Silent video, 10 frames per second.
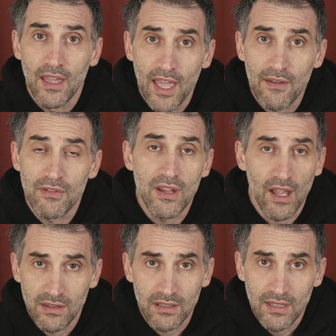every
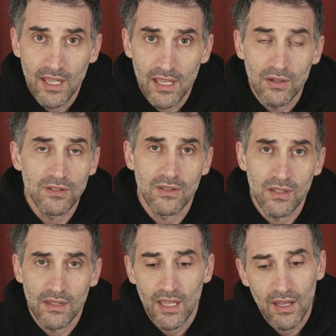other day, also
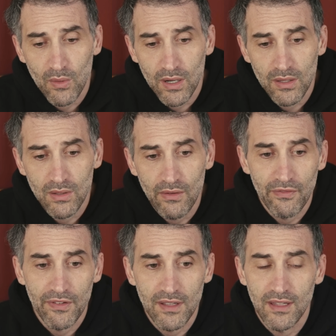the day where you don't
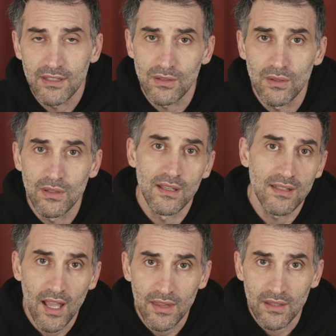feel as good
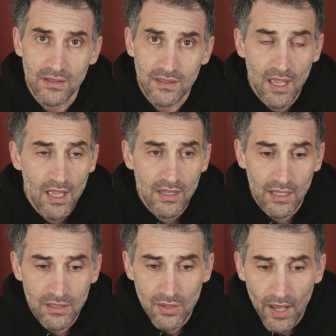as others,
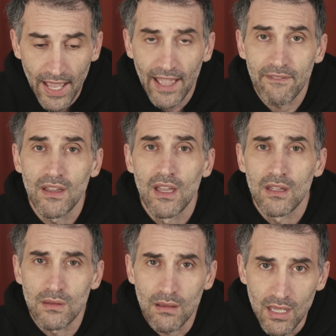that you have
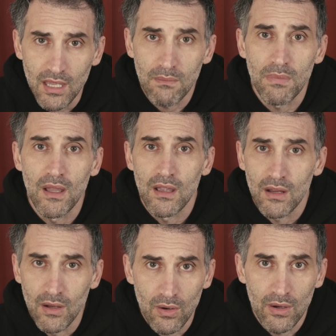to keep
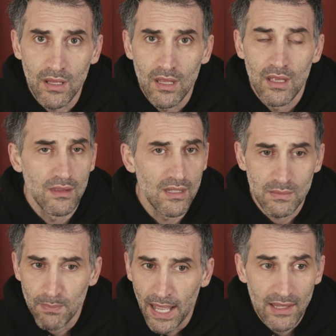going.
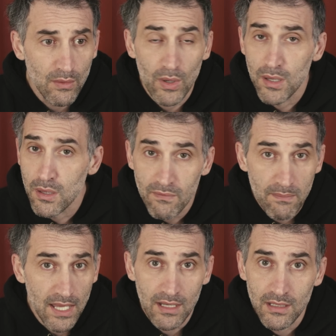Despite where you've
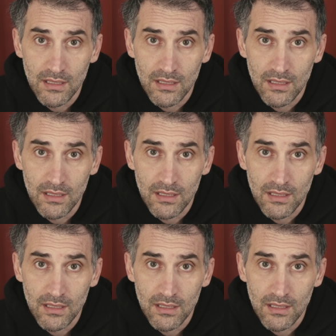been,